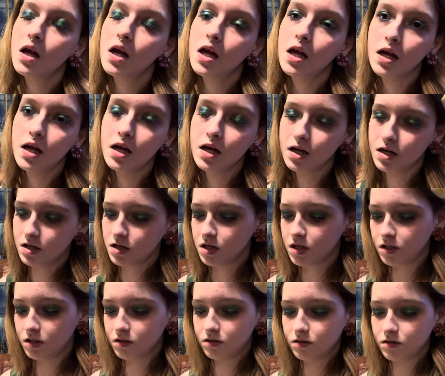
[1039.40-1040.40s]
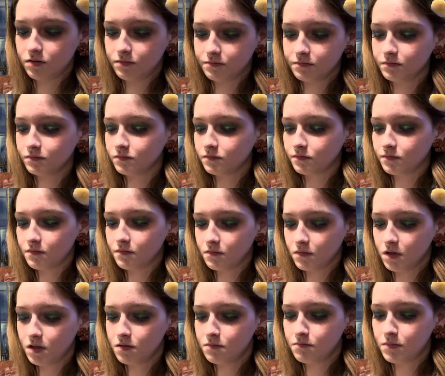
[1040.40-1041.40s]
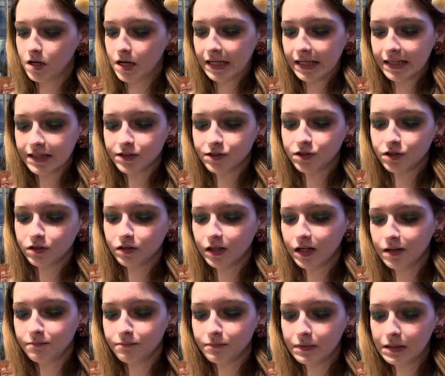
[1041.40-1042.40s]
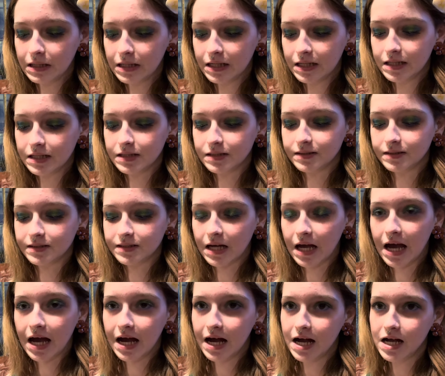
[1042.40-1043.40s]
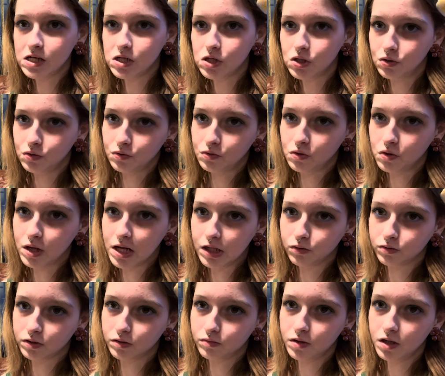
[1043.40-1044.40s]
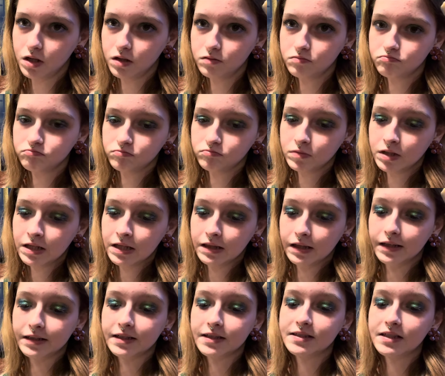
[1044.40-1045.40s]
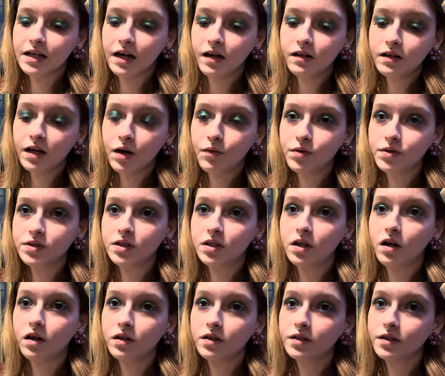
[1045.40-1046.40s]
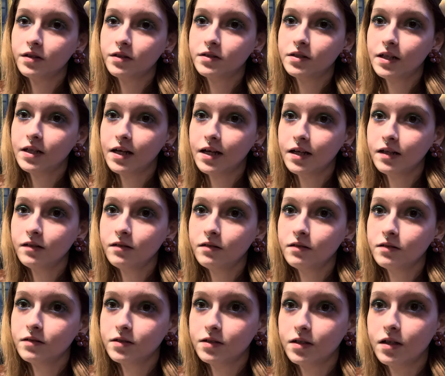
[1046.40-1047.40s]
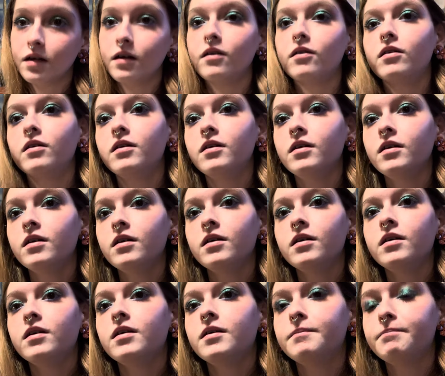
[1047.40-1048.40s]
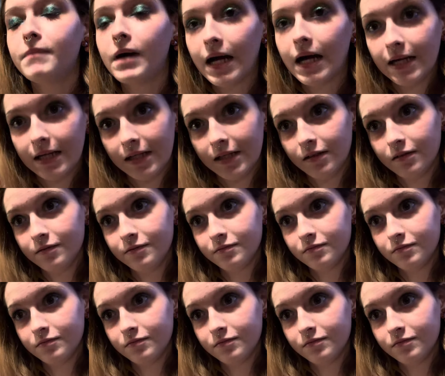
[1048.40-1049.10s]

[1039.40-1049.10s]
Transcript: And my Instagram is at no angry one. Like I said, I was a gardener today, so my